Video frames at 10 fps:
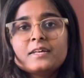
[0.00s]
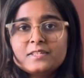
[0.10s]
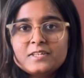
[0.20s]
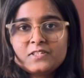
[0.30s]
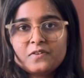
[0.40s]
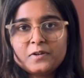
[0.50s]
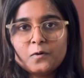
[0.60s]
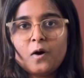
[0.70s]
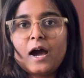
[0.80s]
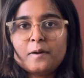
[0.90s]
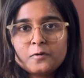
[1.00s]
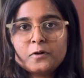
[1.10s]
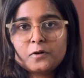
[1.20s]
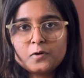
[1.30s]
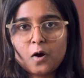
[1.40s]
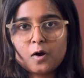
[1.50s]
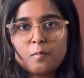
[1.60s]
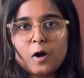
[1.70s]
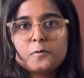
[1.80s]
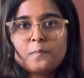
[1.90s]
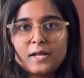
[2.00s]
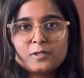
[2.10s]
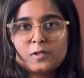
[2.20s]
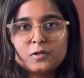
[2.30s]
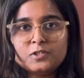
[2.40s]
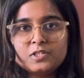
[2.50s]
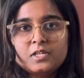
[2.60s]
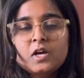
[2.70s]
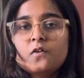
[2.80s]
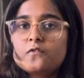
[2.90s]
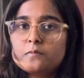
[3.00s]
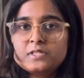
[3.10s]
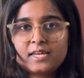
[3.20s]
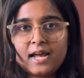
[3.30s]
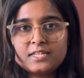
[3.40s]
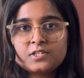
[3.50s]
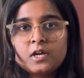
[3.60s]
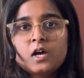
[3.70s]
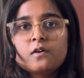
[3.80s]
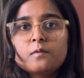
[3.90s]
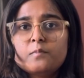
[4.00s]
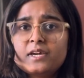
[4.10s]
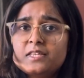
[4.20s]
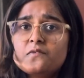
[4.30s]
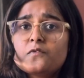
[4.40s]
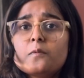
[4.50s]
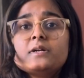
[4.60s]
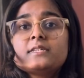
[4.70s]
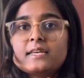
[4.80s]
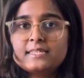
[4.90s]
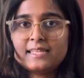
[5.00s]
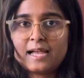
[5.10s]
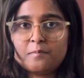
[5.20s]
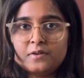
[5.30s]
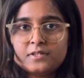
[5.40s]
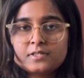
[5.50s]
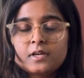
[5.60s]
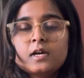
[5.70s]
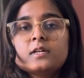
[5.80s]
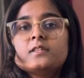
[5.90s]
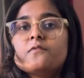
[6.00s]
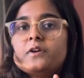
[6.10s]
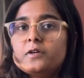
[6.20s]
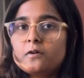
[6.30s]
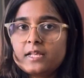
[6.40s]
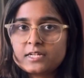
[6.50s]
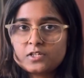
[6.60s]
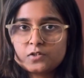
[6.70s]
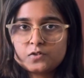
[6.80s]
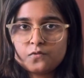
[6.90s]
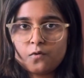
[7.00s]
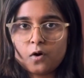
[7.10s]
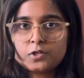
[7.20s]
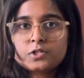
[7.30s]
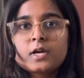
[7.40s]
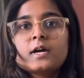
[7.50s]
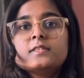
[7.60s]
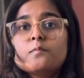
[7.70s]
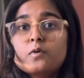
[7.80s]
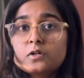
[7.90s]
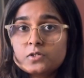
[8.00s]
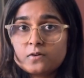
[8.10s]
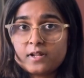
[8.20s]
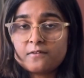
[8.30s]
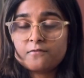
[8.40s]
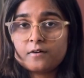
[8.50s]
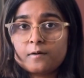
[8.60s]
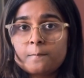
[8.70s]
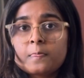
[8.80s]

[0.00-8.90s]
In this video, I am going to talk about pathology from scratch, beginning from its syllabus, the video lectures to watch, the books to refer,